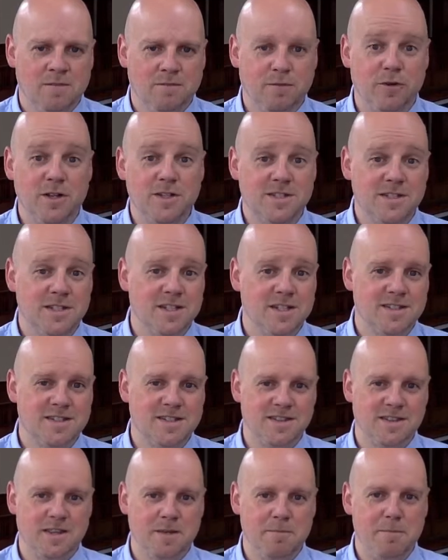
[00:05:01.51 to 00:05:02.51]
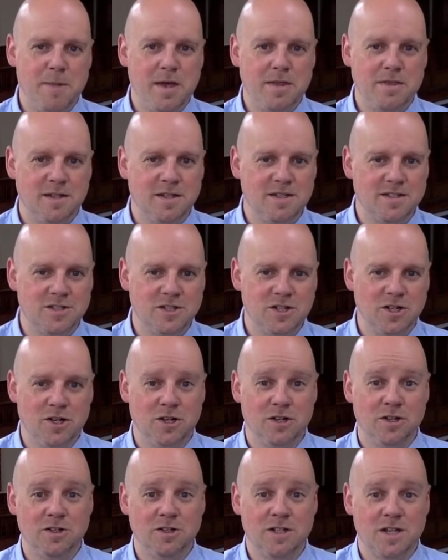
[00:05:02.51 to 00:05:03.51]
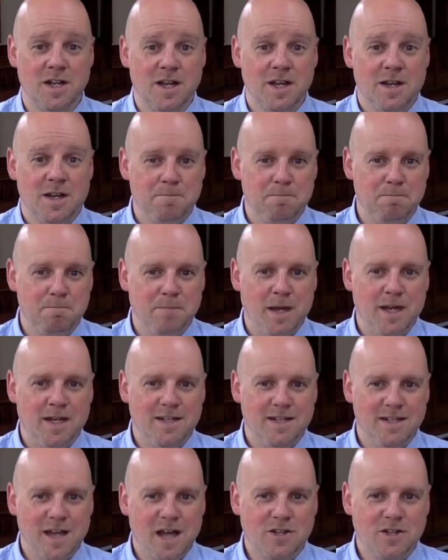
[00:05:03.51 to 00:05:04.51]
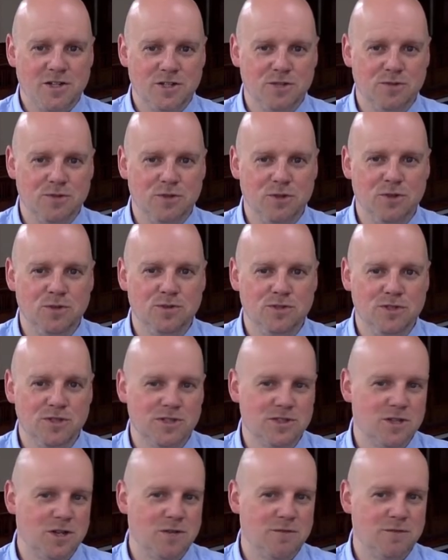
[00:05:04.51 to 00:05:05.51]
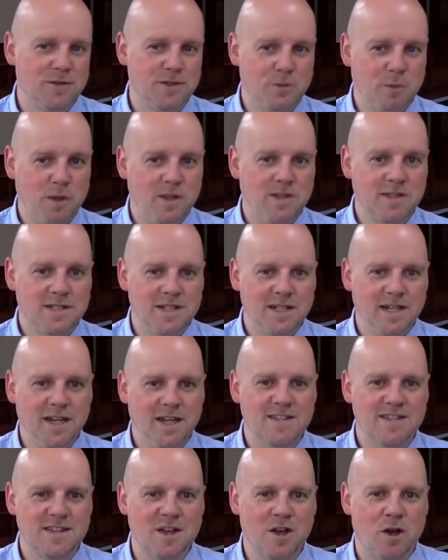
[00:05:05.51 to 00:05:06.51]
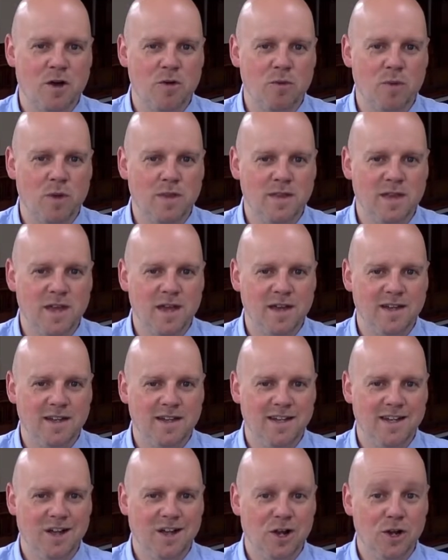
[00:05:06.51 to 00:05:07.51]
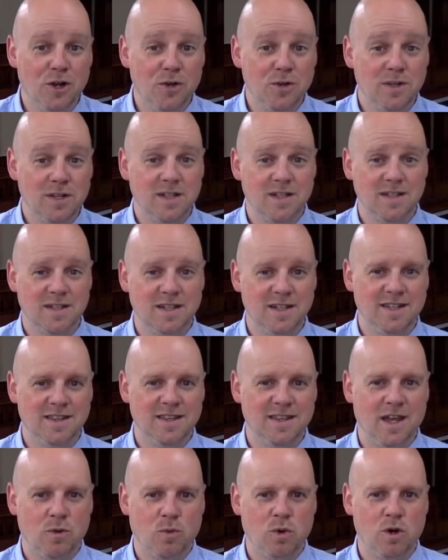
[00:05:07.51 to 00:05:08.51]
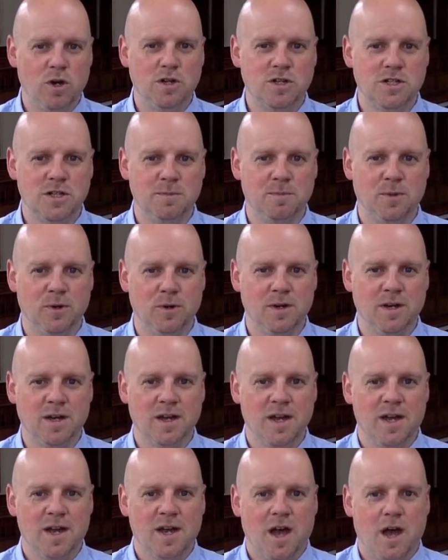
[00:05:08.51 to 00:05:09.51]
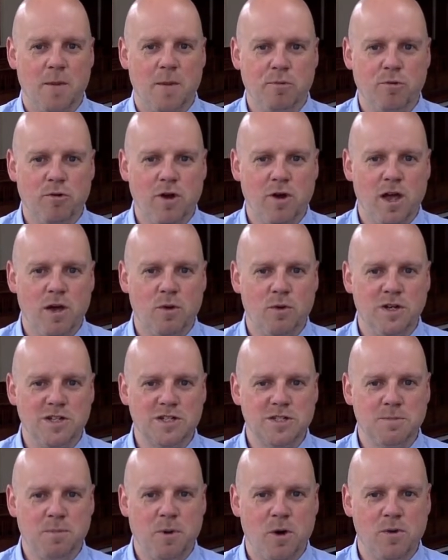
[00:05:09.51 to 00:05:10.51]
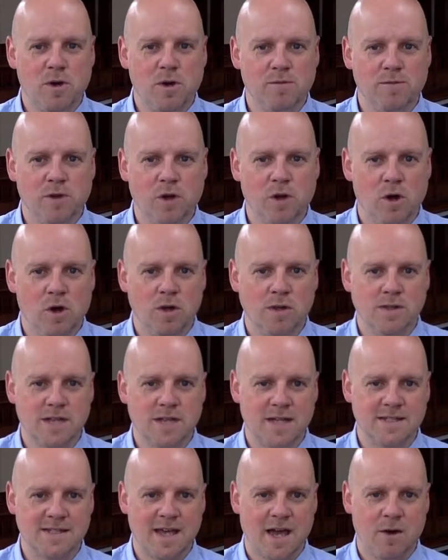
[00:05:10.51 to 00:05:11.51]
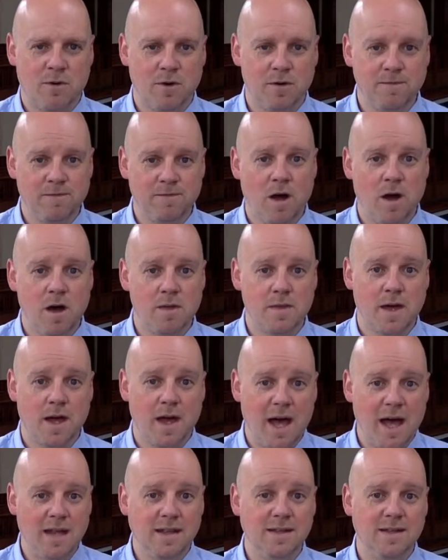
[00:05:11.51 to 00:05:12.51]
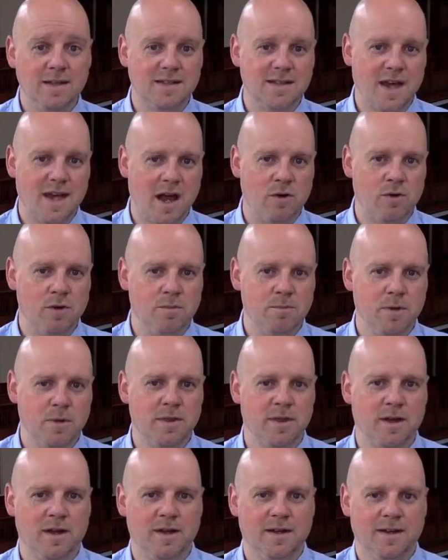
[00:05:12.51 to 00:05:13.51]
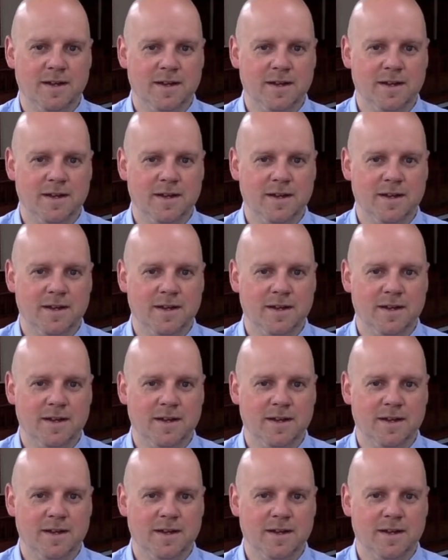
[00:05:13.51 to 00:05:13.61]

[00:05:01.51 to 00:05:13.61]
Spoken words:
For instance, the Methodist Church made national news just over 20 years ago when they included in their worship book a prayer which spoke of God as our Father and our Mother.